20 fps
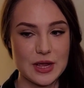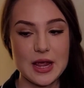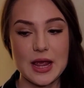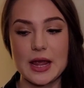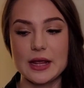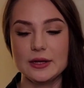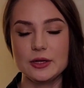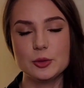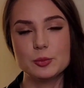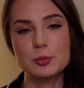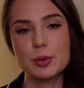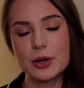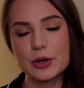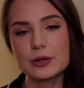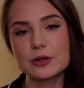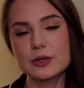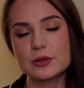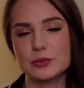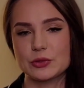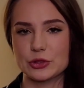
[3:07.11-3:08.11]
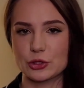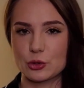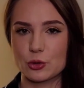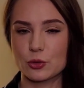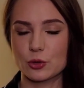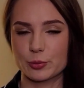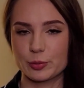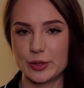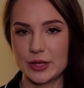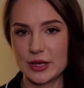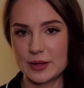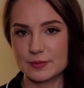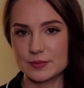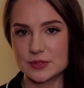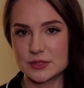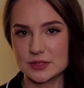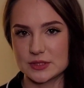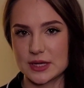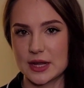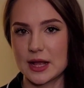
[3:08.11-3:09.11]
and you partner with the core
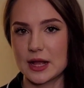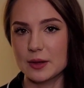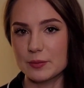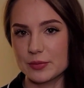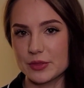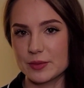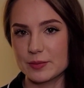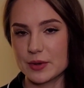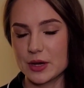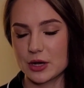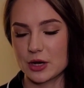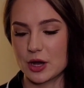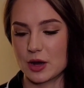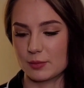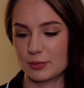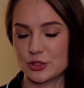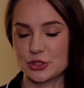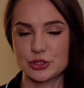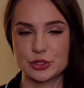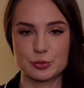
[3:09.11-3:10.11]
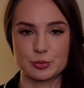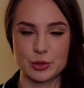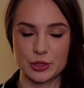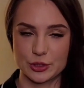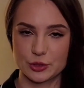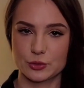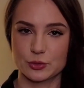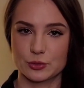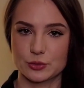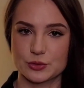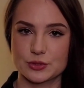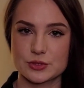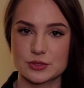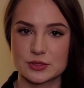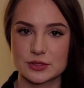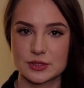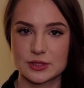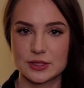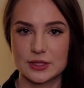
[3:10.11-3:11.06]
PMs to help them accomplish their product goals.